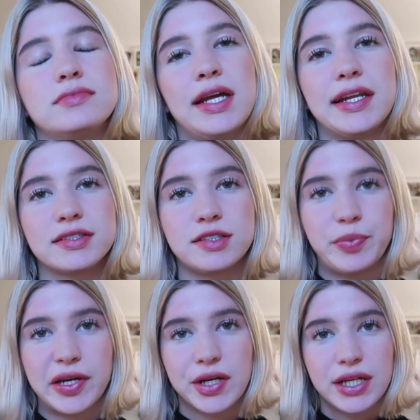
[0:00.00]
an
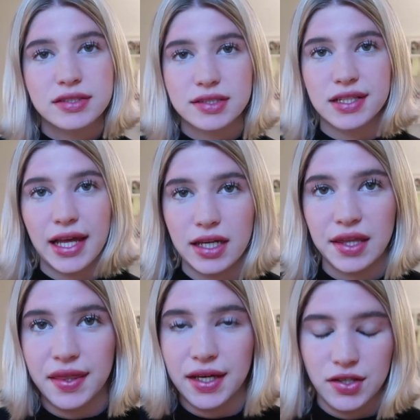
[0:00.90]
experience
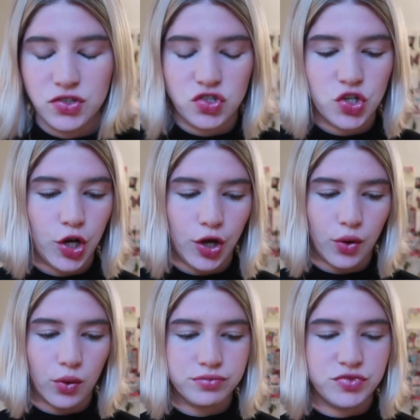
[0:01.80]
like this, you know,